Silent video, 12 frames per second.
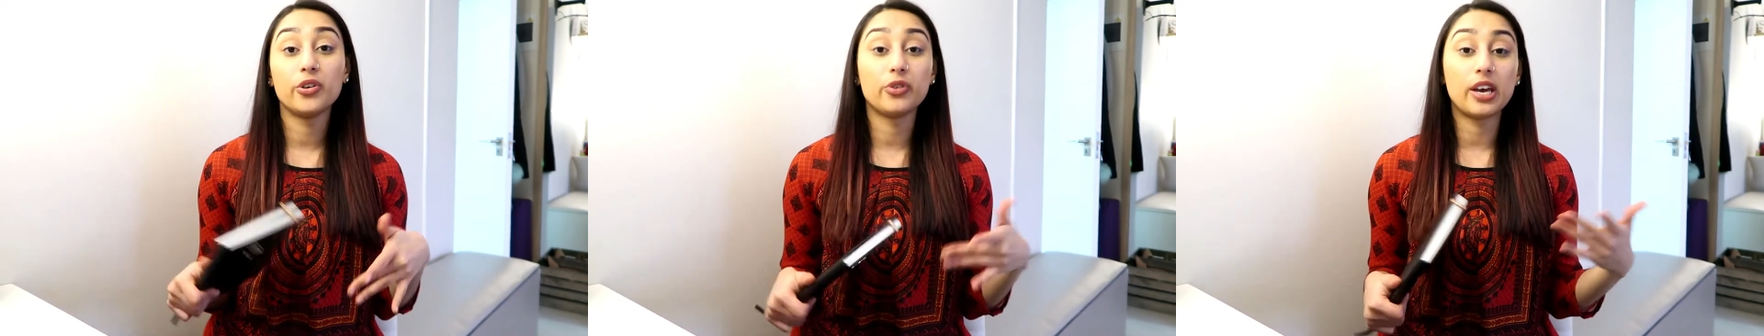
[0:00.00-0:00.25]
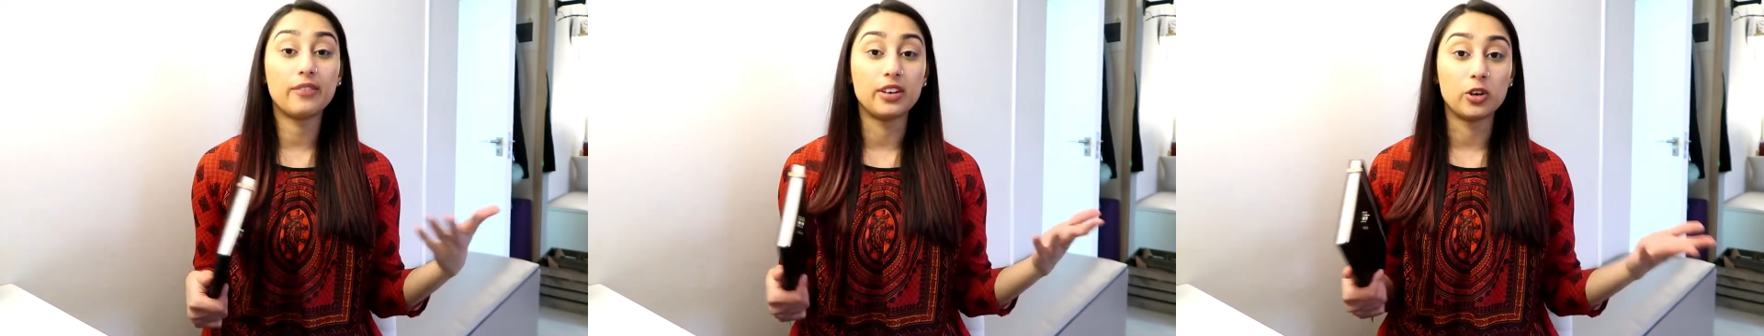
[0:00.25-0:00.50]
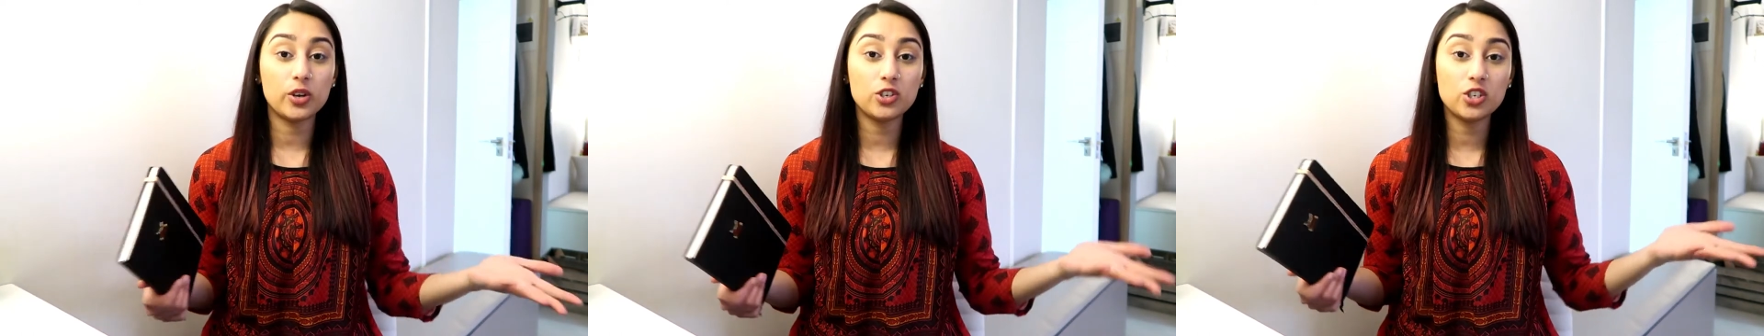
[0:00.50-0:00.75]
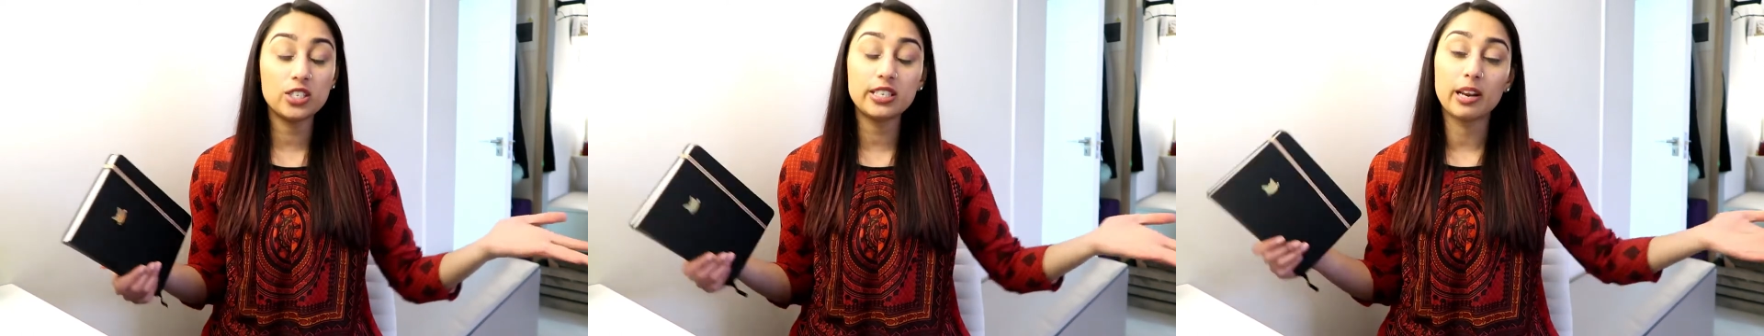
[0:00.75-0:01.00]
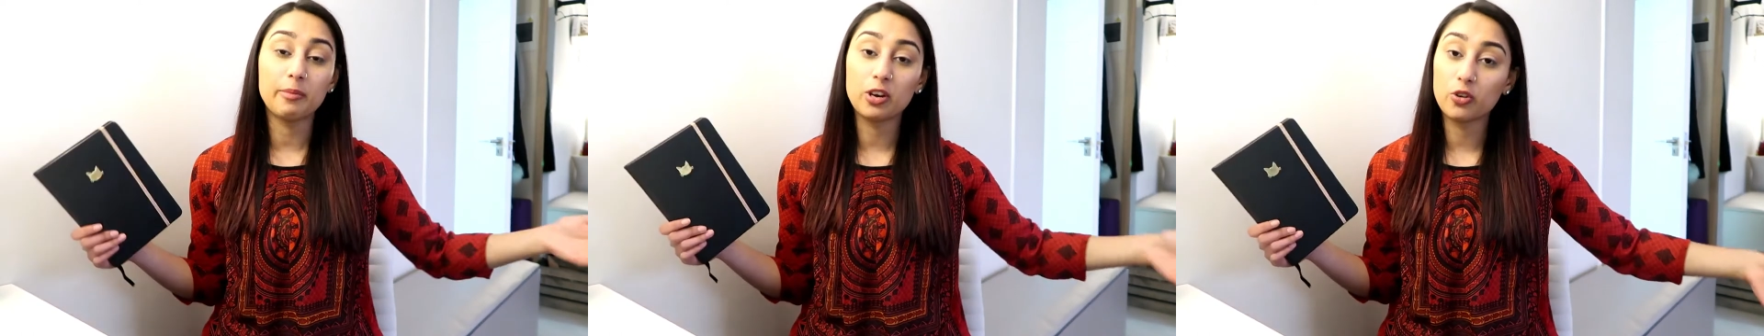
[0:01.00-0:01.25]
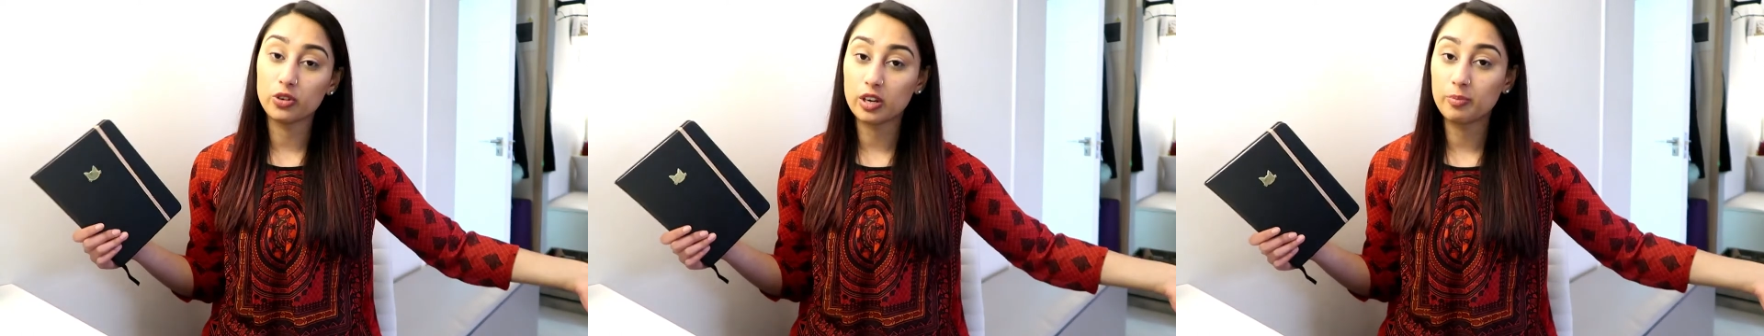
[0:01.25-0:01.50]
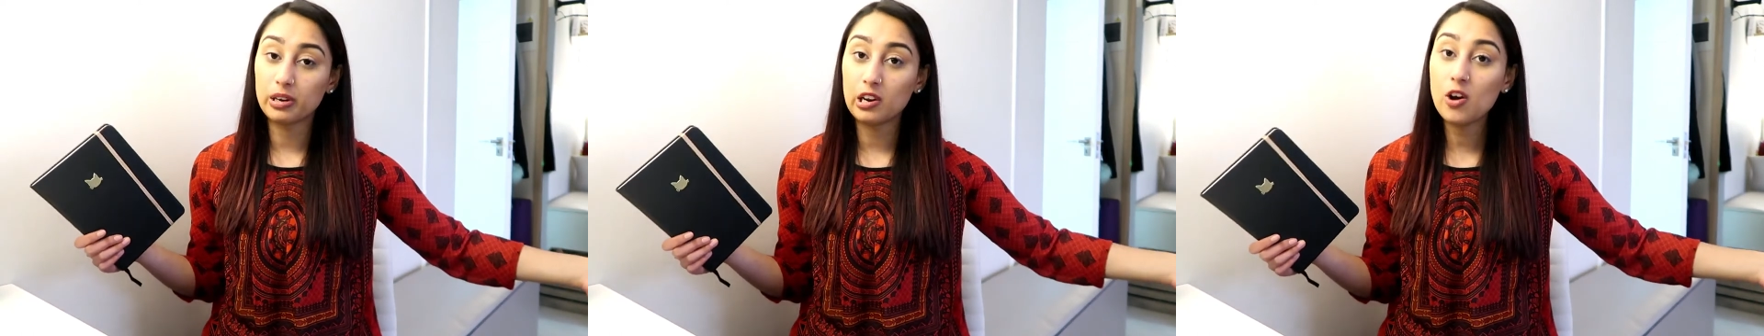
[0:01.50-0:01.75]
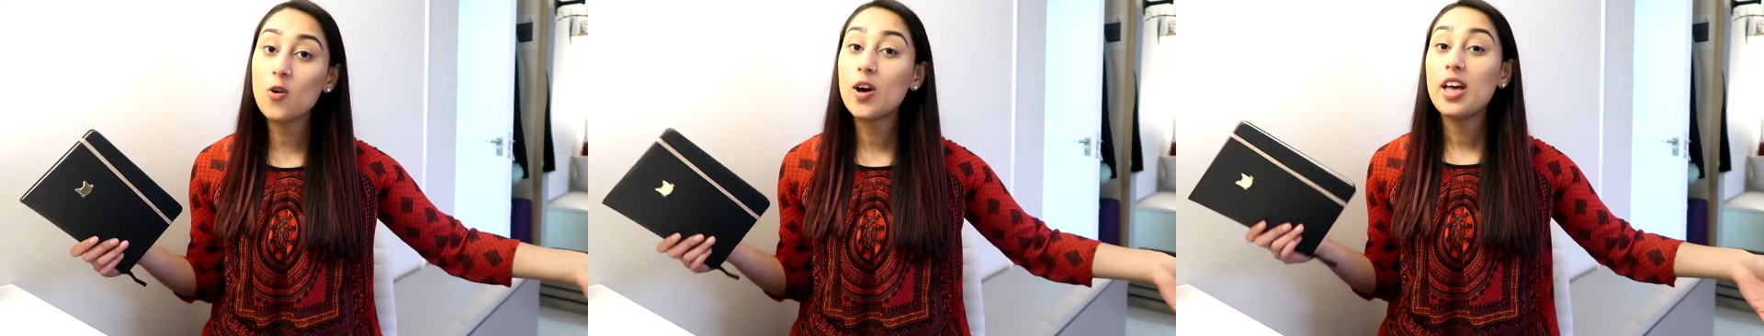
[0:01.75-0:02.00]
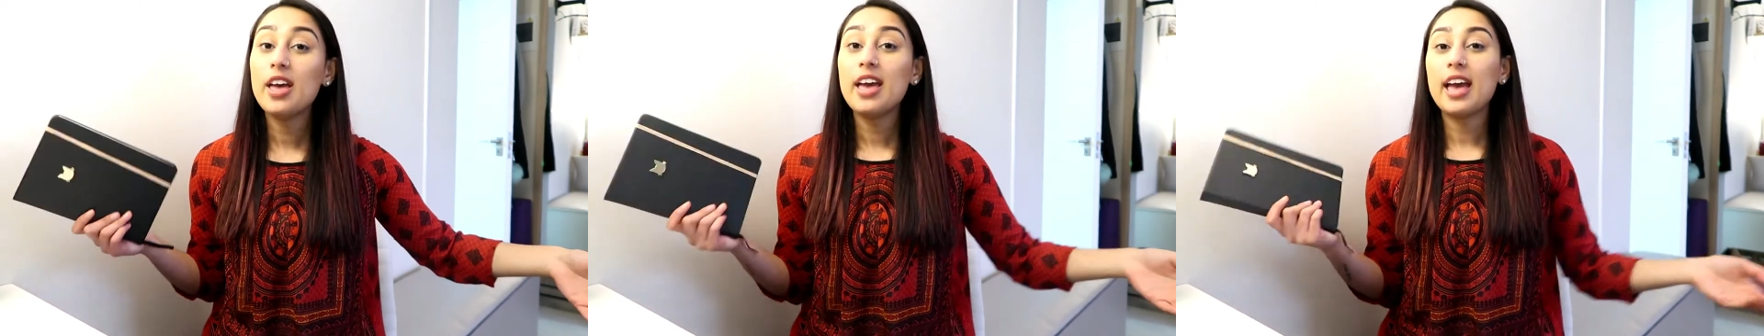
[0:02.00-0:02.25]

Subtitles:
If you have any questions, let me know down below.